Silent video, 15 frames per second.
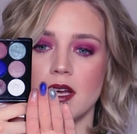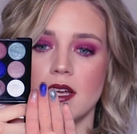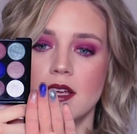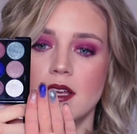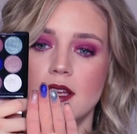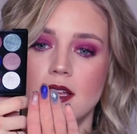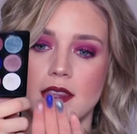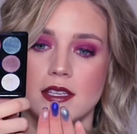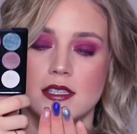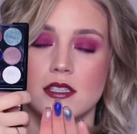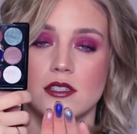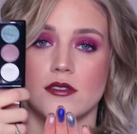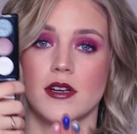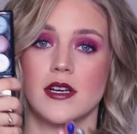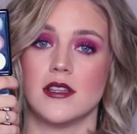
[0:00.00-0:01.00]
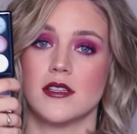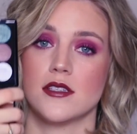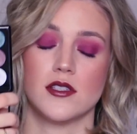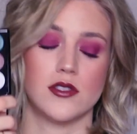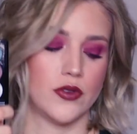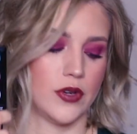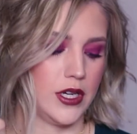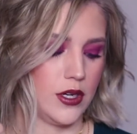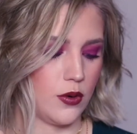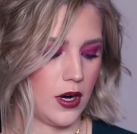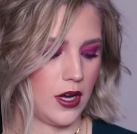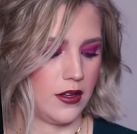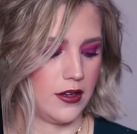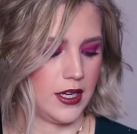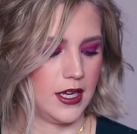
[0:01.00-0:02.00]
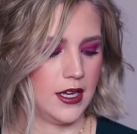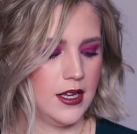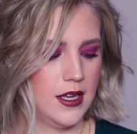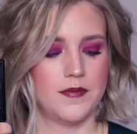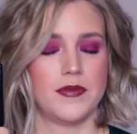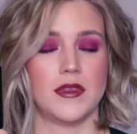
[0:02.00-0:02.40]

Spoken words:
But this is great. This is great quality.